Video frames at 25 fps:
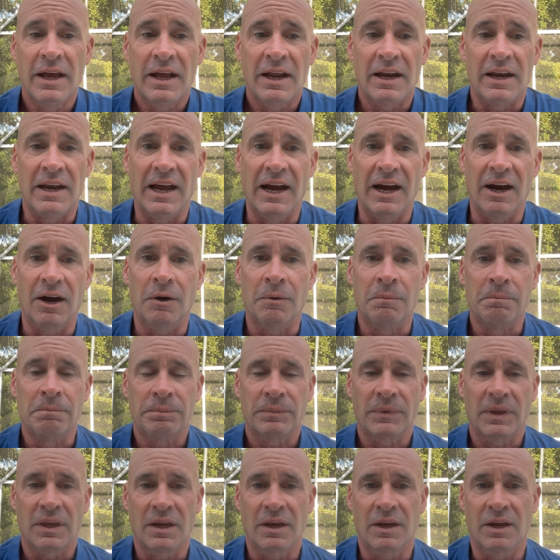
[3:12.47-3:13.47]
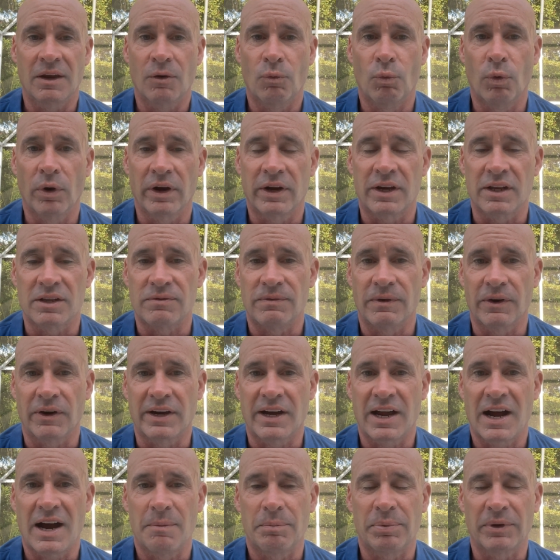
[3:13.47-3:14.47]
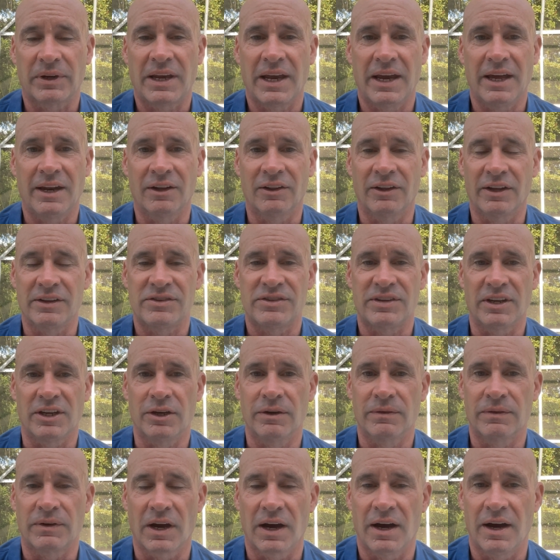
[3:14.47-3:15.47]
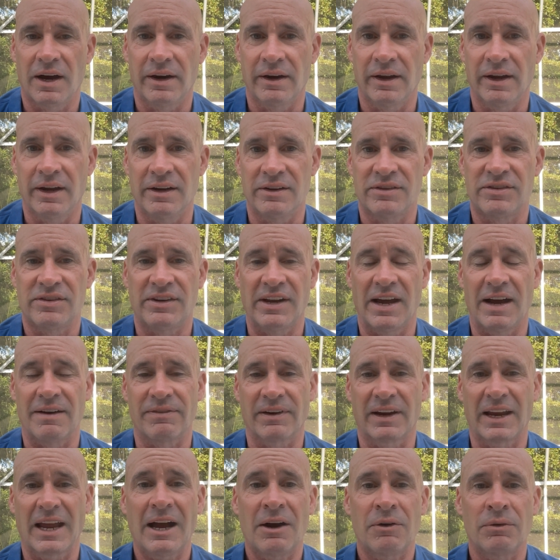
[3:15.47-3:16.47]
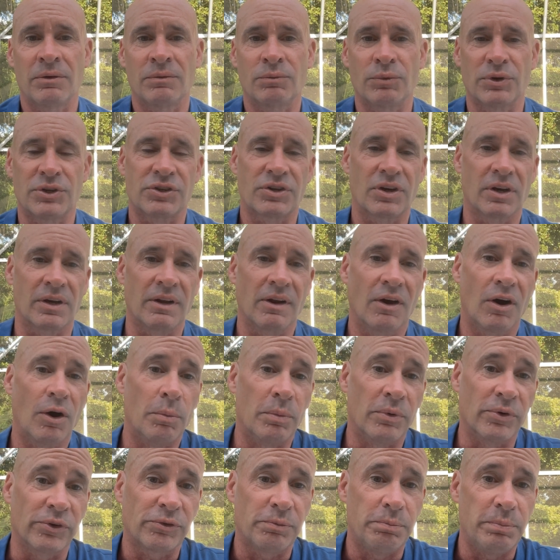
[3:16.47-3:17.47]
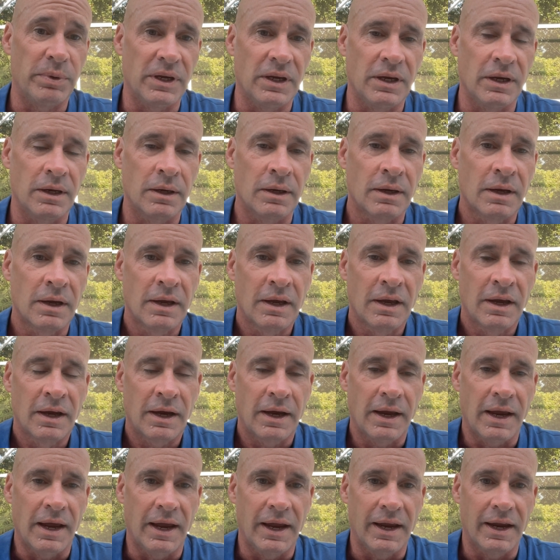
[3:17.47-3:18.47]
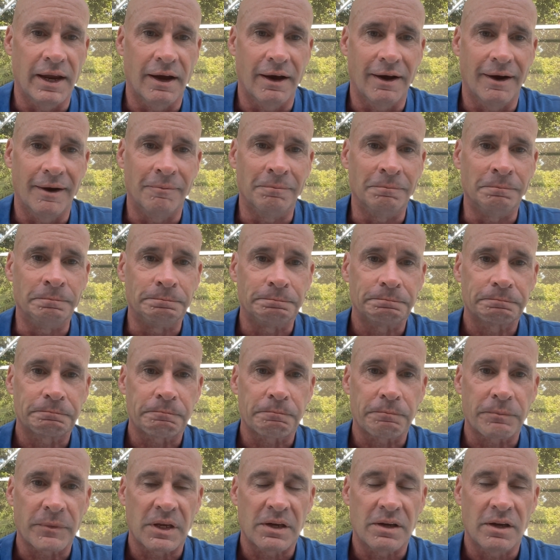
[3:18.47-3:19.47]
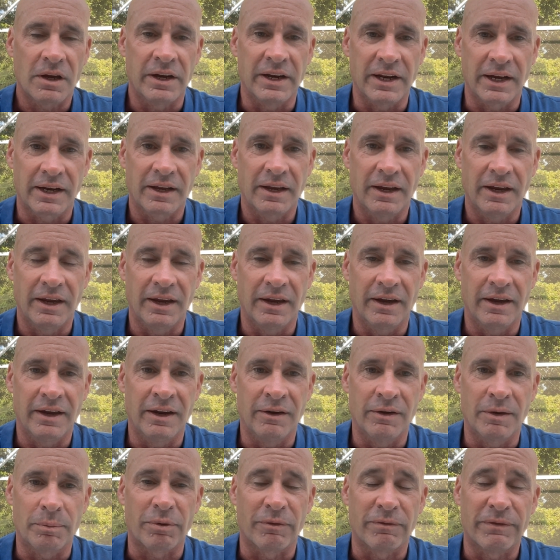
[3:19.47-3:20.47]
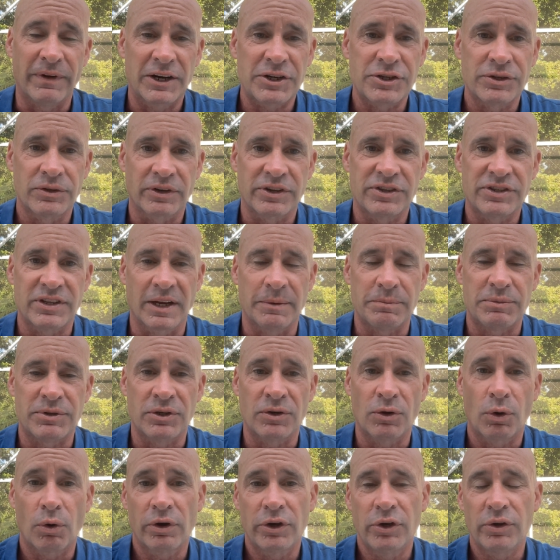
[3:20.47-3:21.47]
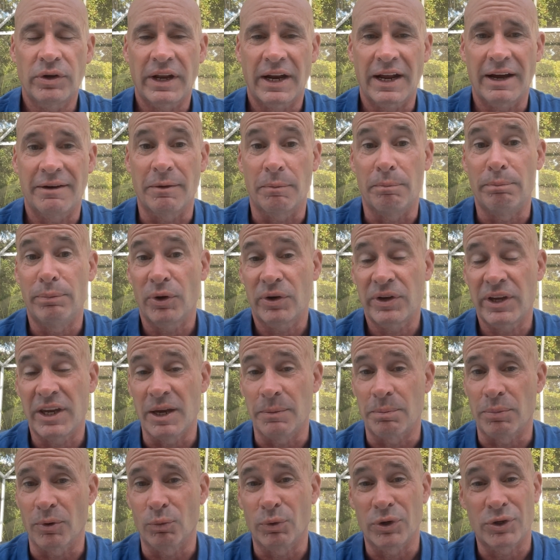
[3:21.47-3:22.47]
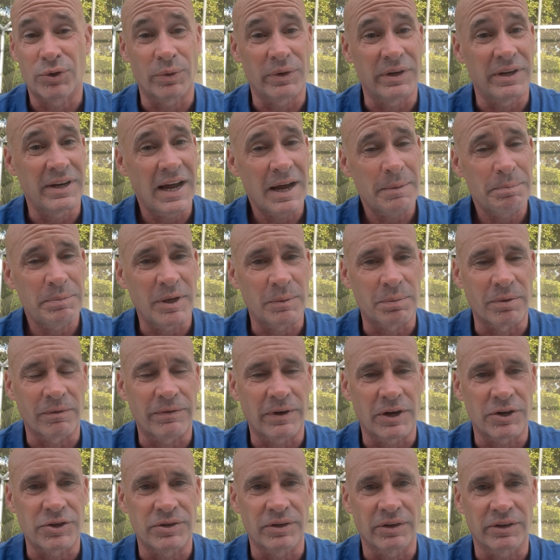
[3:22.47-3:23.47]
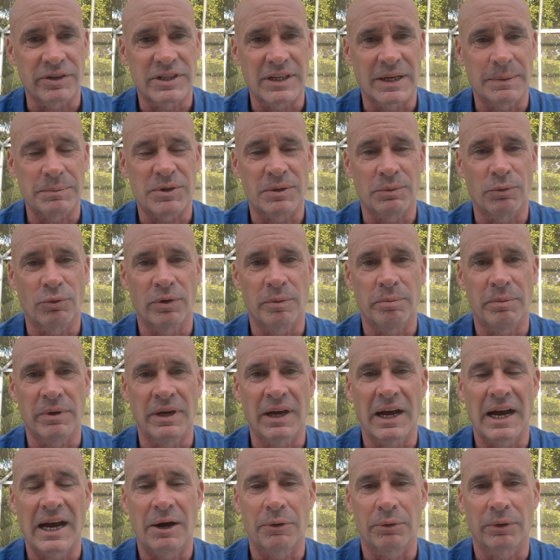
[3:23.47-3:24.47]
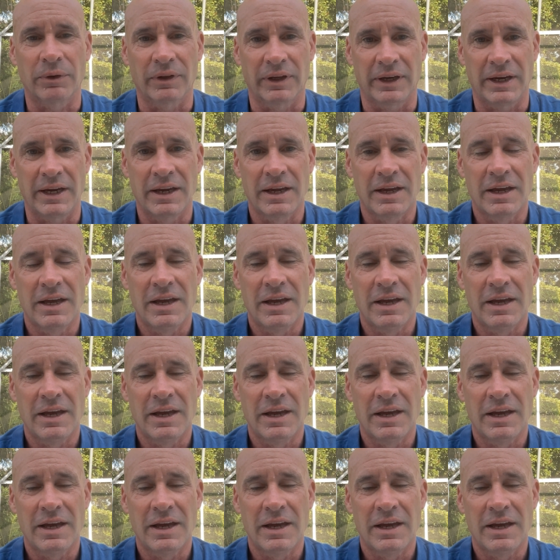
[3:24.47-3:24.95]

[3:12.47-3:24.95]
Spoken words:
Now, where it gets very complicated, let's say you've got a staff accountant, which could almost be in the professional exemption, or you could have a bookkeeper, which would not be a professional exemption, would be hourly.